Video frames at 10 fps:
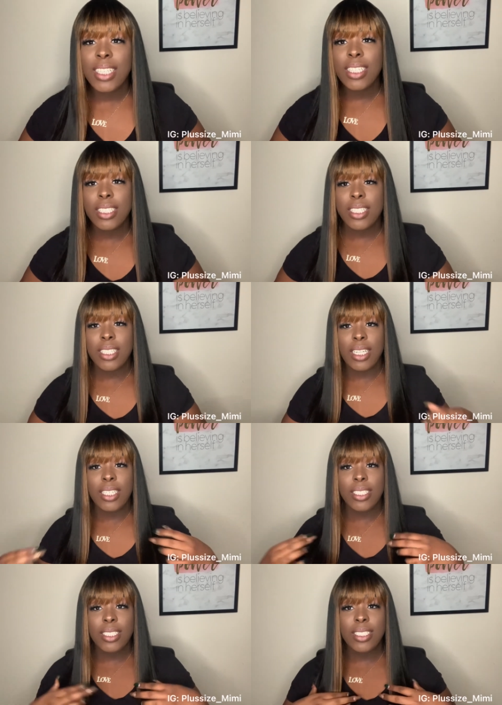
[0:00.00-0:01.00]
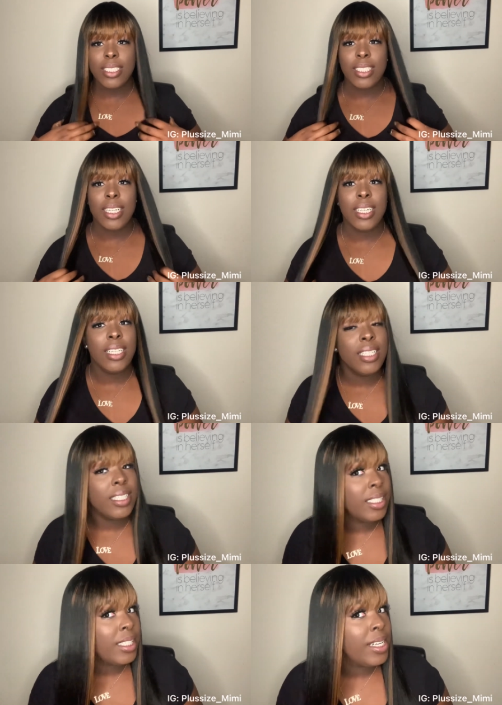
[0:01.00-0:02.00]
This is the look.
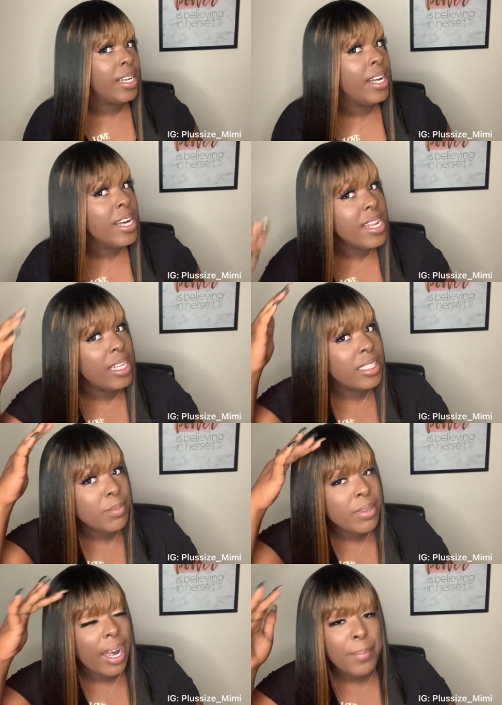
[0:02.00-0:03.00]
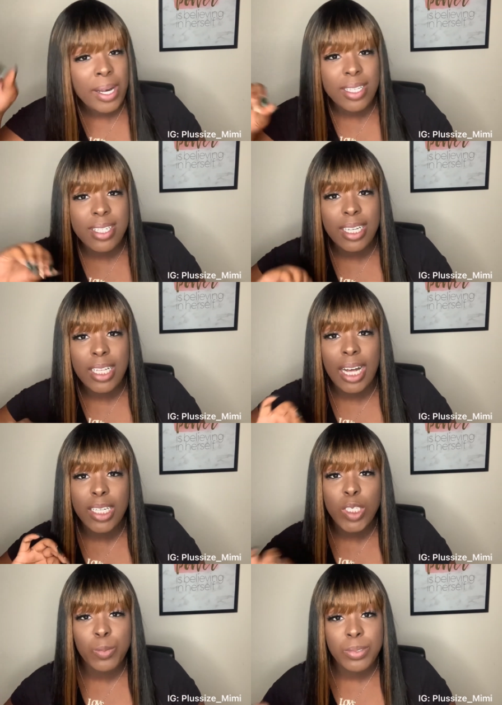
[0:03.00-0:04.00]
Now some of y'all might see like
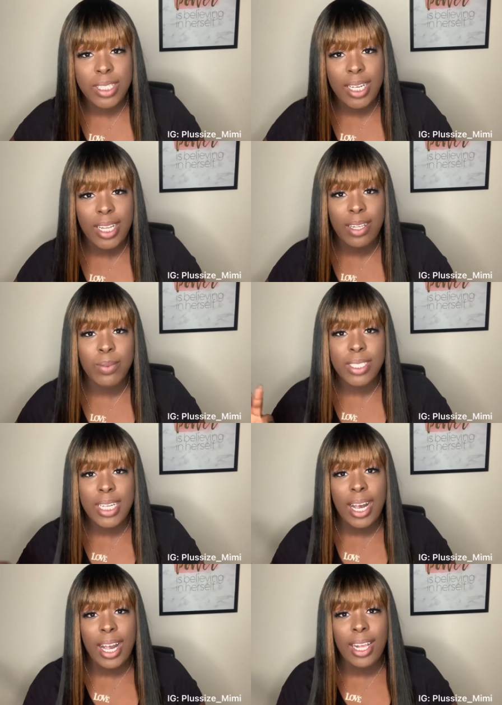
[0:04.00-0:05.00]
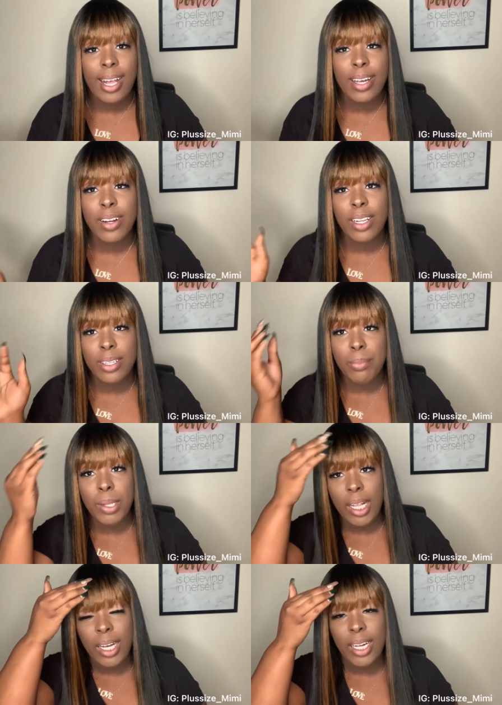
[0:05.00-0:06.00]
Super Scent when she had like her little
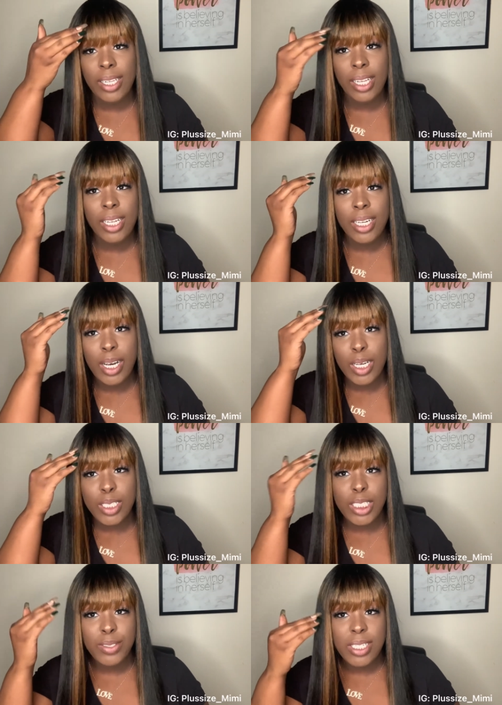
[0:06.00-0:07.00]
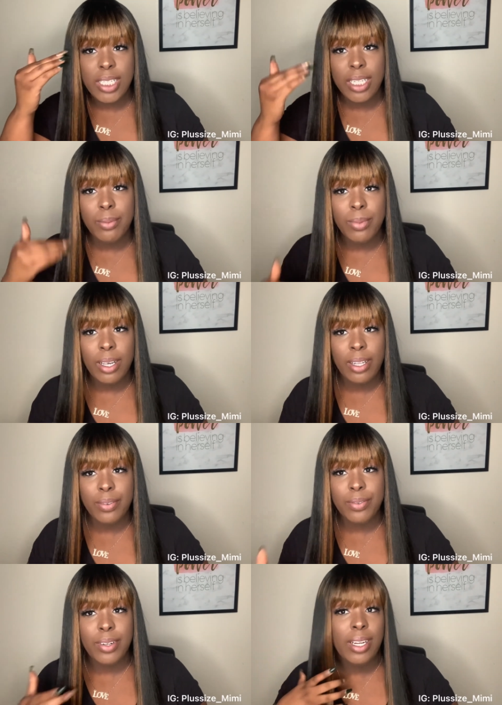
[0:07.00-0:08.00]
blonde streaks in the
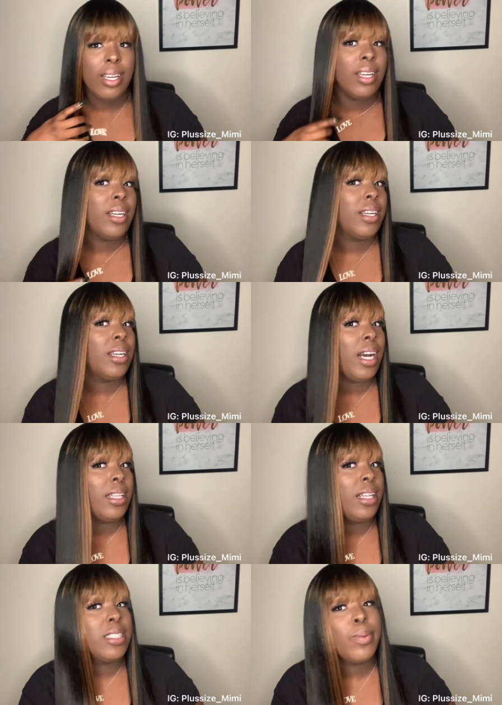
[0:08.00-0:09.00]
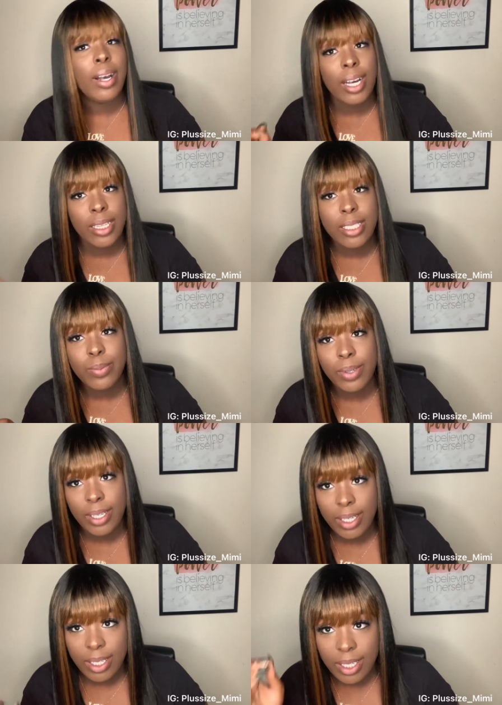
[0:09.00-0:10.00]
front. I think that's why I got this wig.